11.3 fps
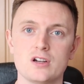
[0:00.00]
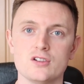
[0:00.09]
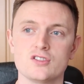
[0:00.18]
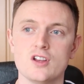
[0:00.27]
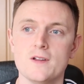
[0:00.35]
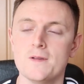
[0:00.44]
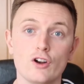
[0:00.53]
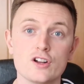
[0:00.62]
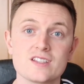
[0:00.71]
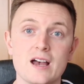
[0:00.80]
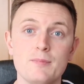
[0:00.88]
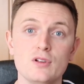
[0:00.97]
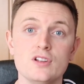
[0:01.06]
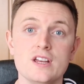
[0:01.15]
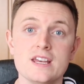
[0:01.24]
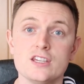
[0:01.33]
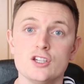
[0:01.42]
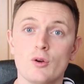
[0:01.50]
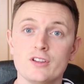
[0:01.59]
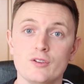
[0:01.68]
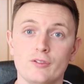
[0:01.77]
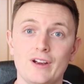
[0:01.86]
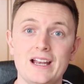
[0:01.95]
Because, for example, you're
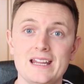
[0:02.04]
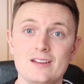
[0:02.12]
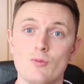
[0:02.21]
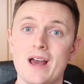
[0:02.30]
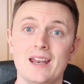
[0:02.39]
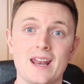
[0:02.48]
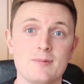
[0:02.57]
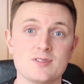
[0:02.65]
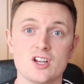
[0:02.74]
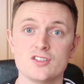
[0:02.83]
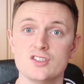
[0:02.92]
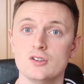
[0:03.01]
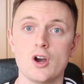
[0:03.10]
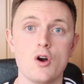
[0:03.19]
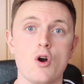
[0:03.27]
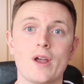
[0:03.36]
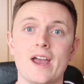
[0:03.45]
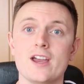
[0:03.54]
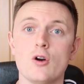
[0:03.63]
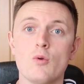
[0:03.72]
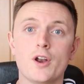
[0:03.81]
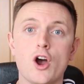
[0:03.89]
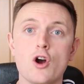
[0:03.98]
doing really well on Amazon, so you go, okay,
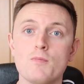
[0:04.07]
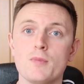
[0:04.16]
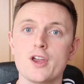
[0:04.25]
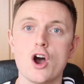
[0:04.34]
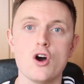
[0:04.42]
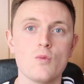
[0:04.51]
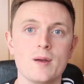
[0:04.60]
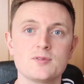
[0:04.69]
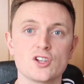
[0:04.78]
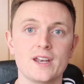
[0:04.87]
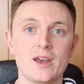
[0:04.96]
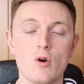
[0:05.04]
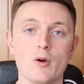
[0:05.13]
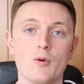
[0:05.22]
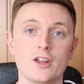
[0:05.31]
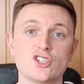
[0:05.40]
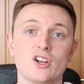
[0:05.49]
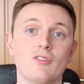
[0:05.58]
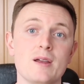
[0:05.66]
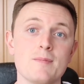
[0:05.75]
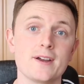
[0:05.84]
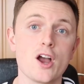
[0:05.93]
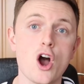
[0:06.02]
I want to open my own website now. I want to
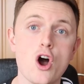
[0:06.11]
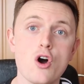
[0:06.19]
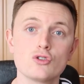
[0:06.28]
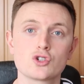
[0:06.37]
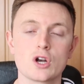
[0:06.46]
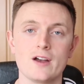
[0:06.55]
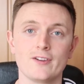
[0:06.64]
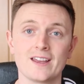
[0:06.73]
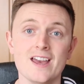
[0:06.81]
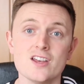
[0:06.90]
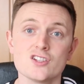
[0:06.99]
generate my own traffic.